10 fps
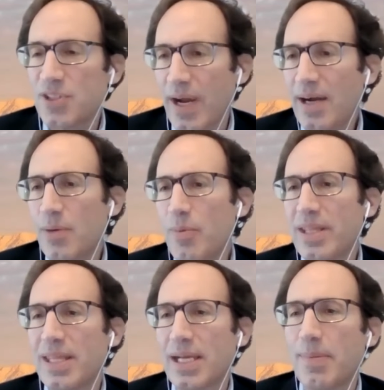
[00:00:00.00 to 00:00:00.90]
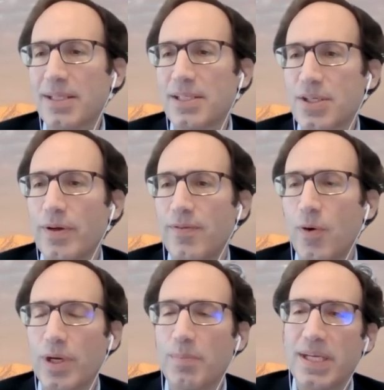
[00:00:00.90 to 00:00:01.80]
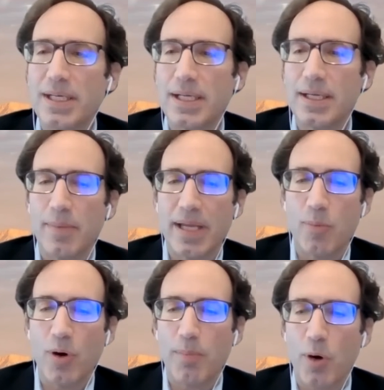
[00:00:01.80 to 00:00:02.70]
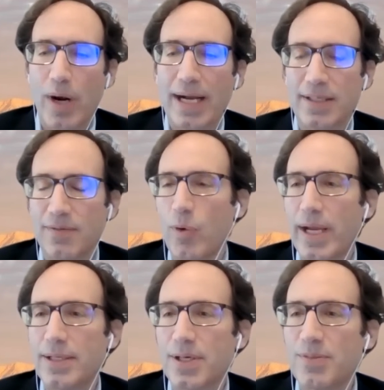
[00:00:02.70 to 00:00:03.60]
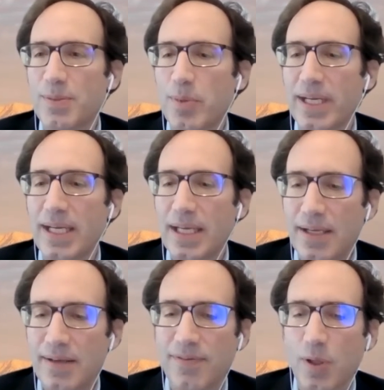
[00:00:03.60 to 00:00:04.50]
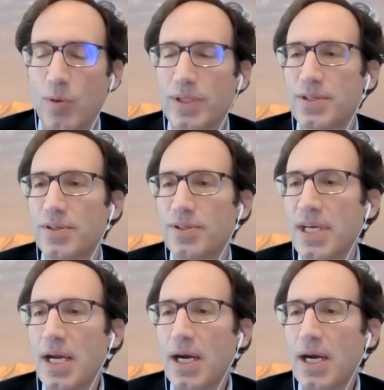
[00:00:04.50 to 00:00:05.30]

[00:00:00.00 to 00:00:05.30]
So how can we think about this going forward, to being in a more proactive way, in terms of bringing in influencers,